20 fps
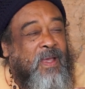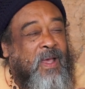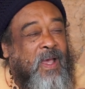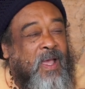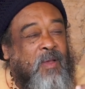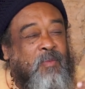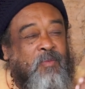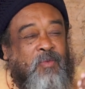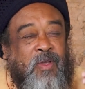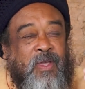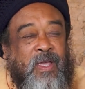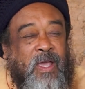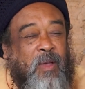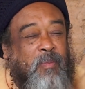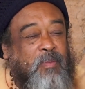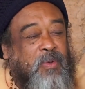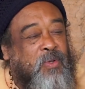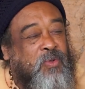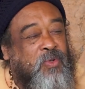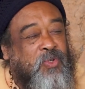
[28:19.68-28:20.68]
I am very
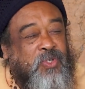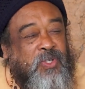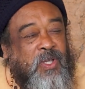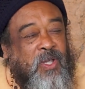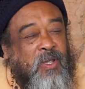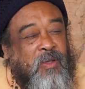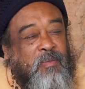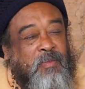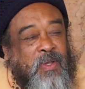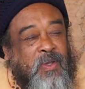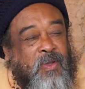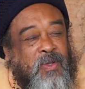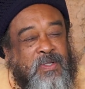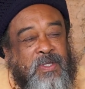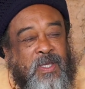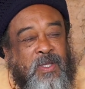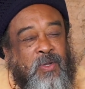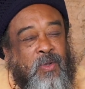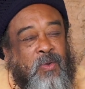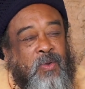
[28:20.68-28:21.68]
happy to share because
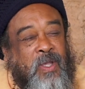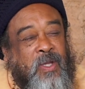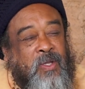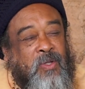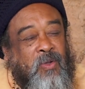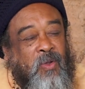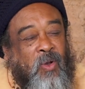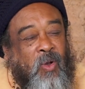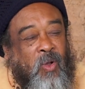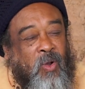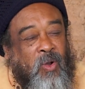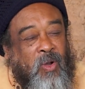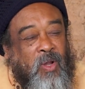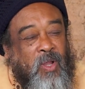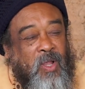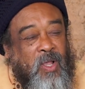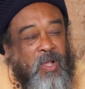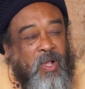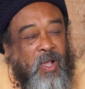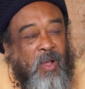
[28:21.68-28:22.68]
I know it all
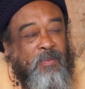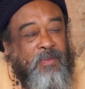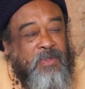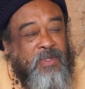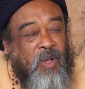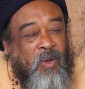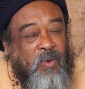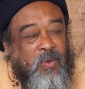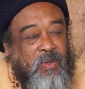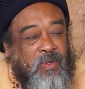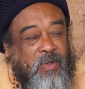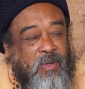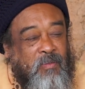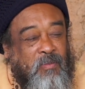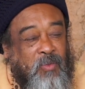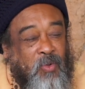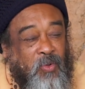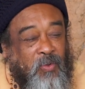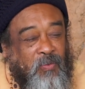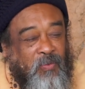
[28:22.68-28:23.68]
comes out
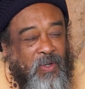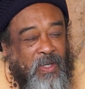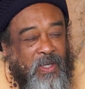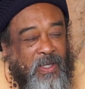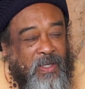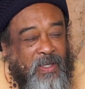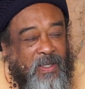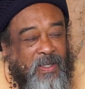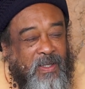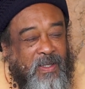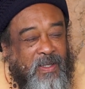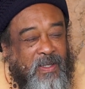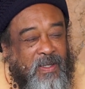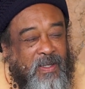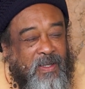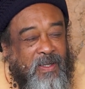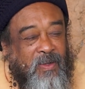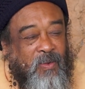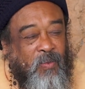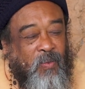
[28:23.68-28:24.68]
beautifully.
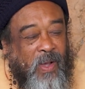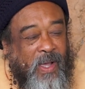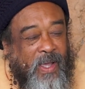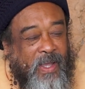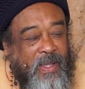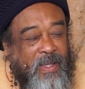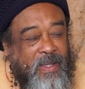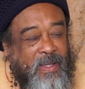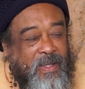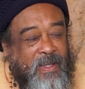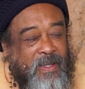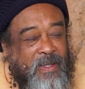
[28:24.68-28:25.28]
Why?